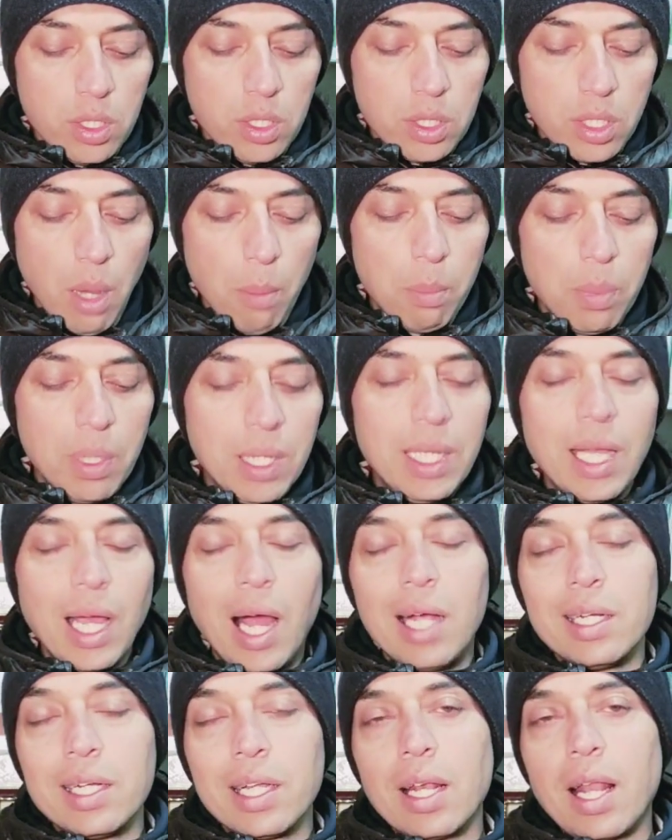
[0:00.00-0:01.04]
doubly
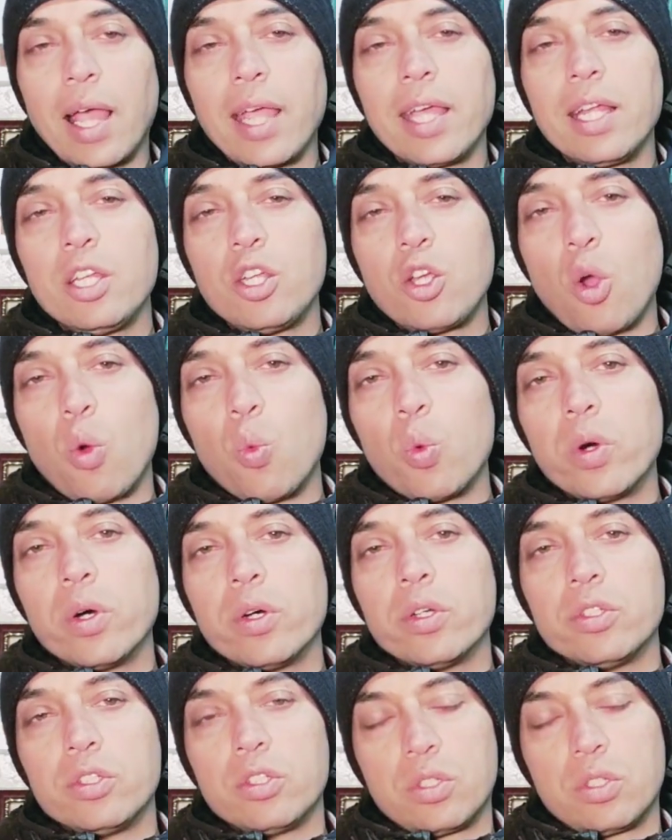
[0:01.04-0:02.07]
underline your
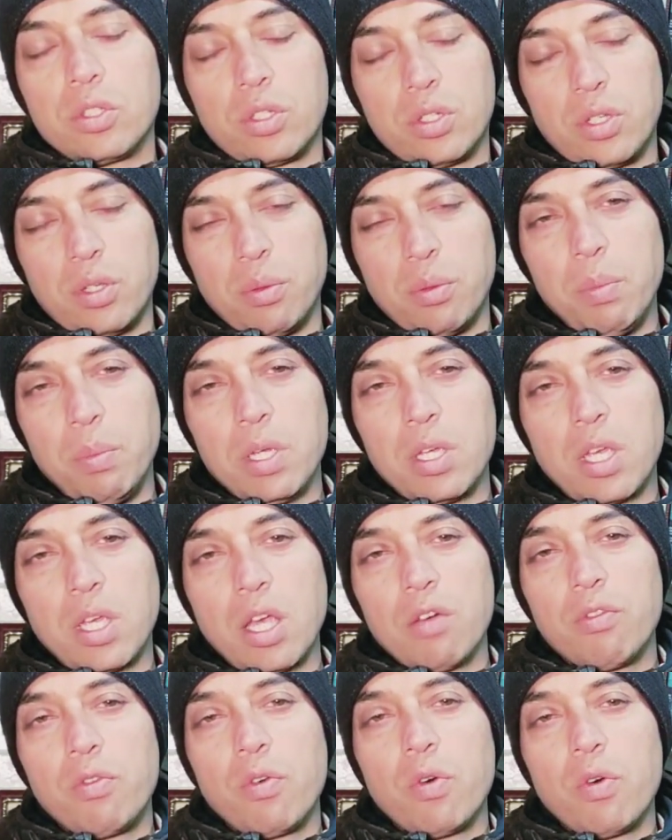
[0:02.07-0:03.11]
words. Be
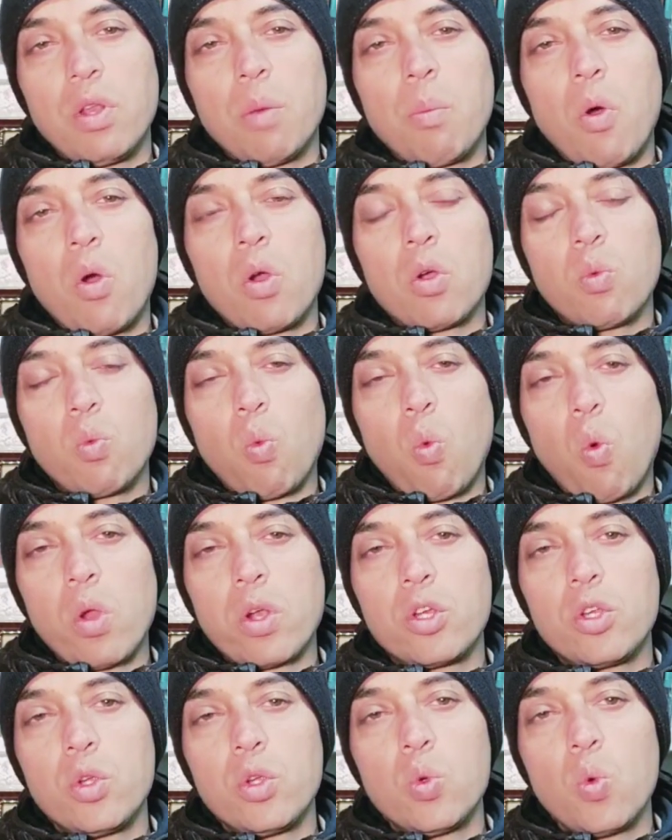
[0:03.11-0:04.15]
careful about what
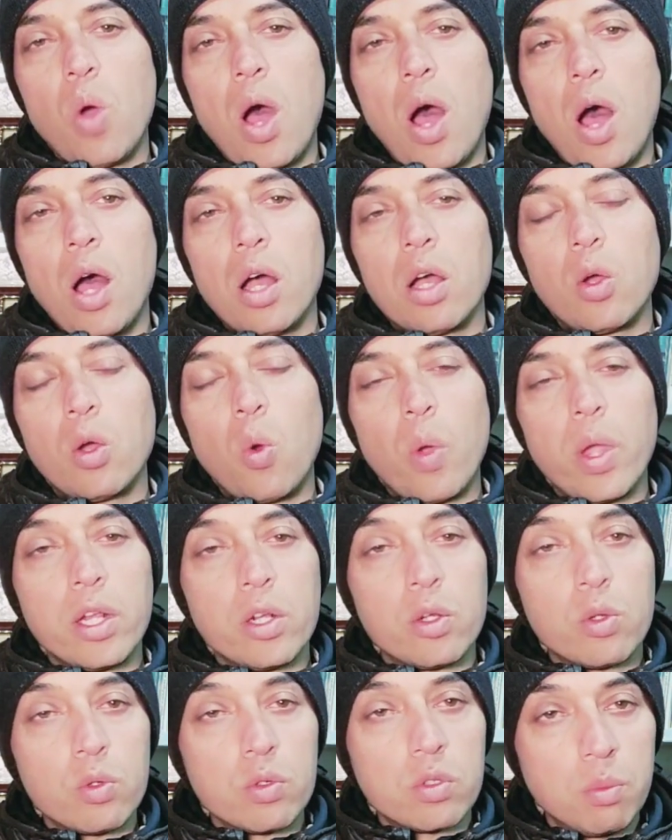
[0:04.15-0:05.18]
you are going
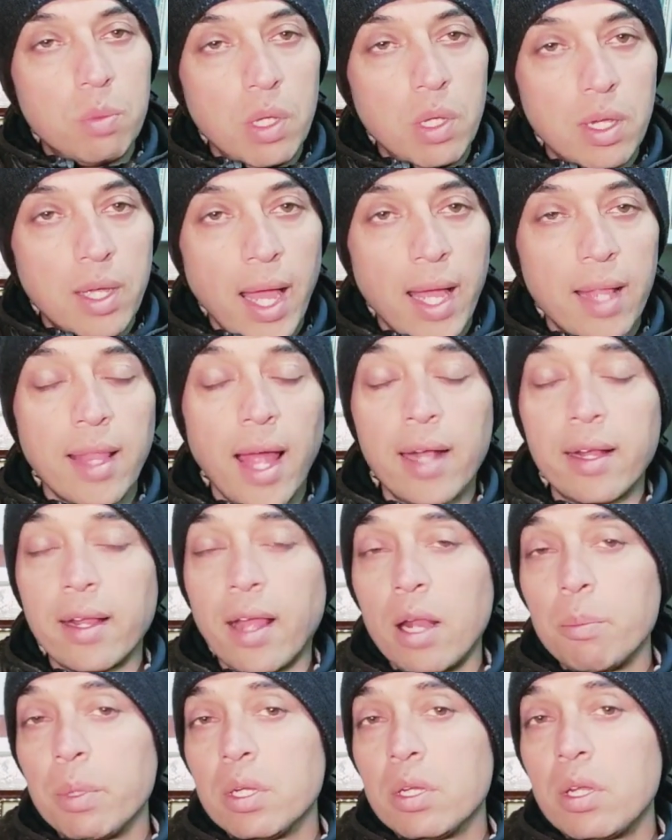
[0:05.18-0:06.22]
to speak, and that
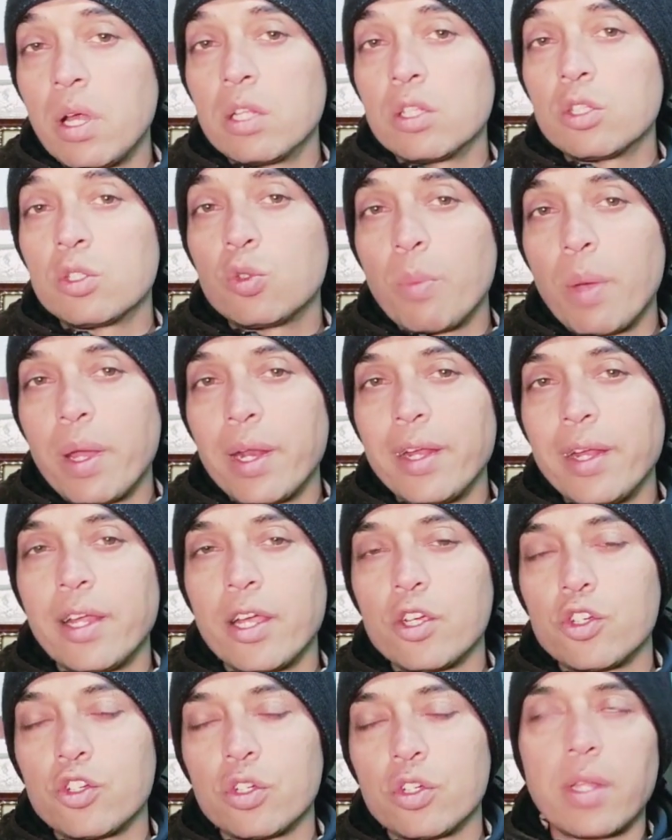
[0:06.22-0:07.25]
can be done through
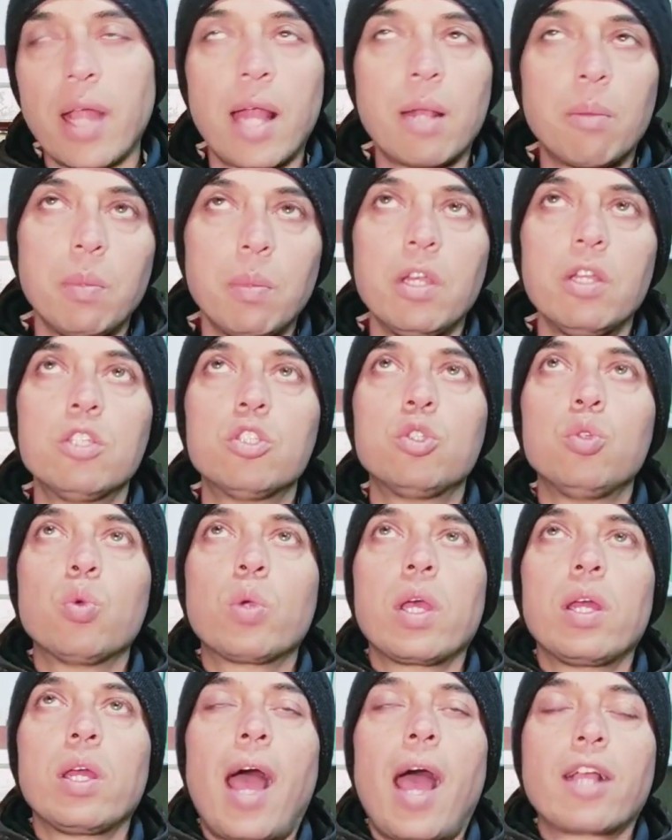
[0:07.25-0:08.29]
meditation. That means you
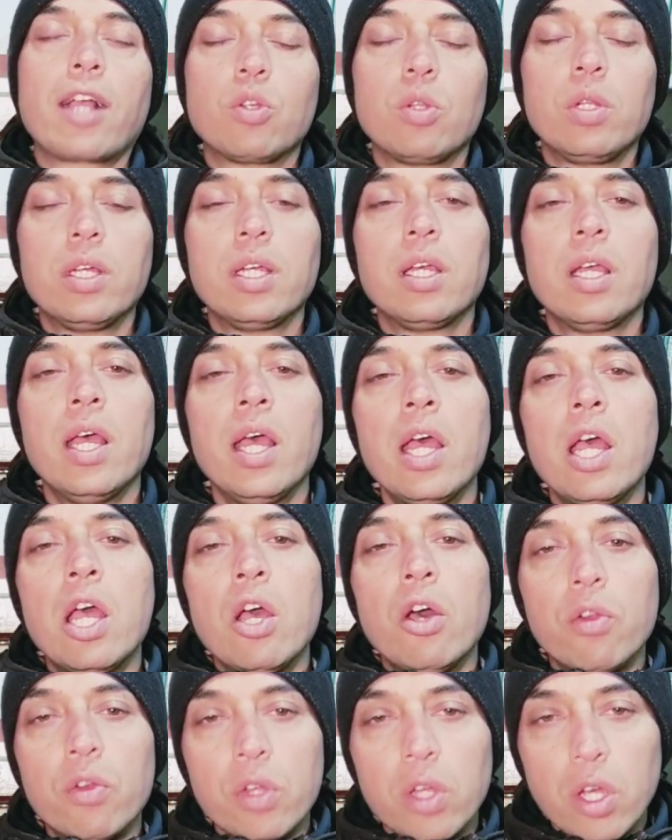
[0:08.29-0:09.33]
can actually
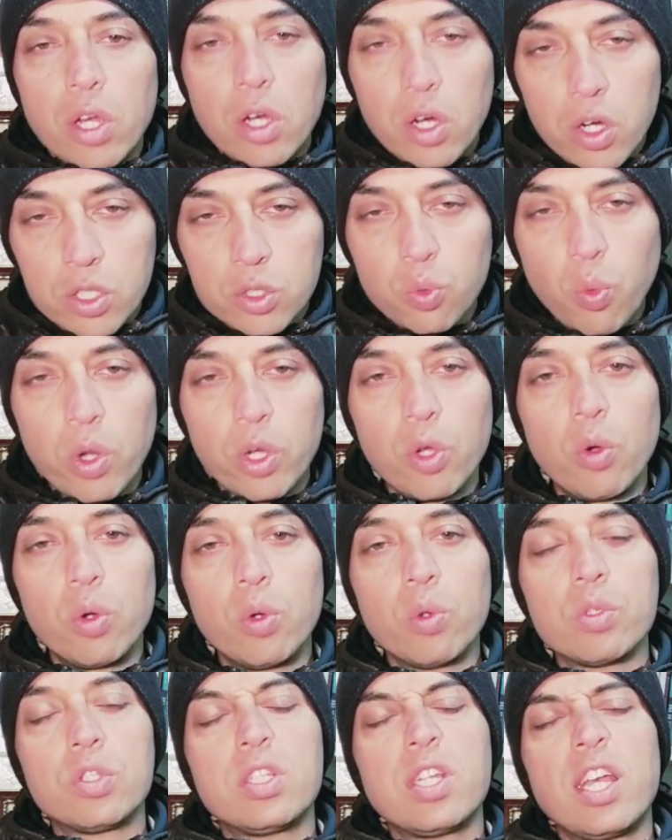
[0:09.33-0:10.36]
rehearse what you want
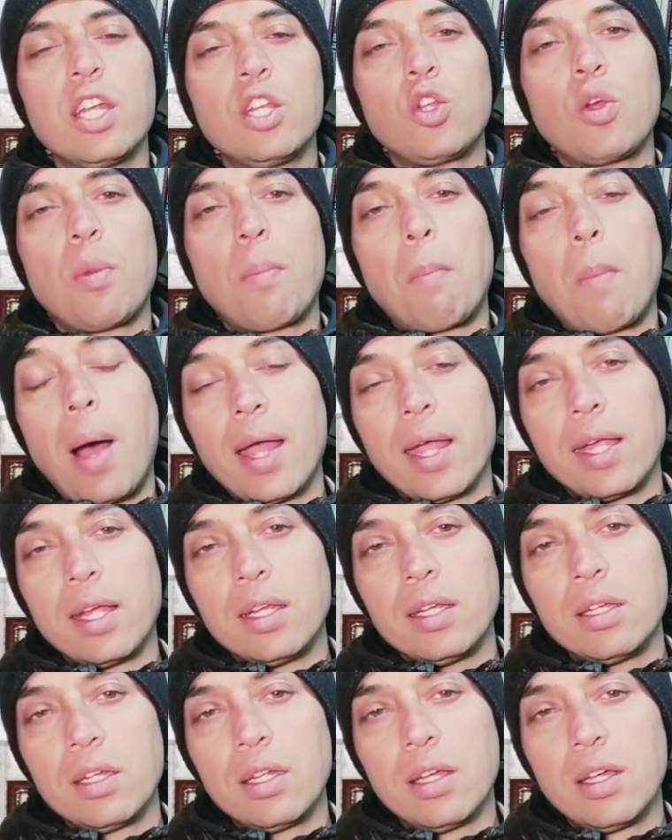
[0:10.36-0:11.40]
to say in your
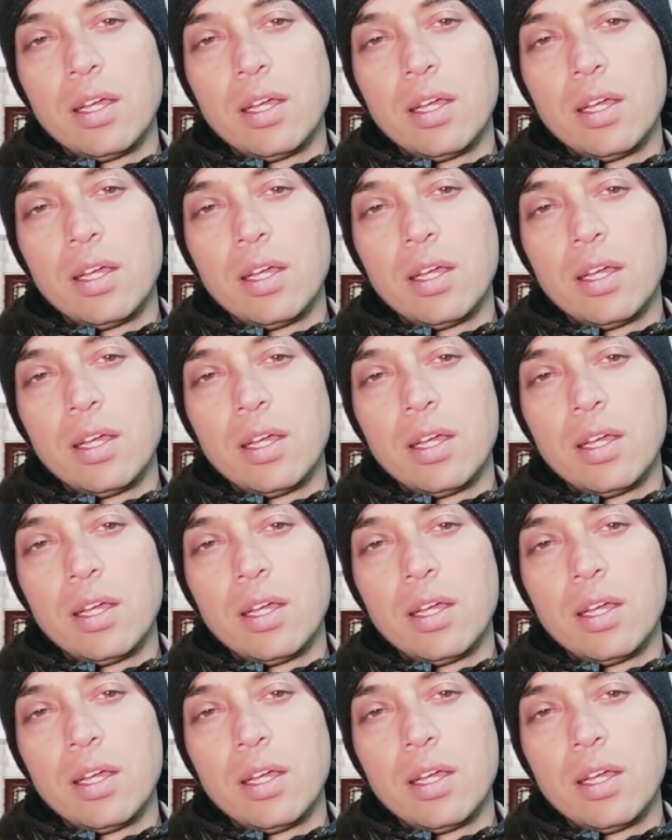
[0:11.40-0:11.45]
mind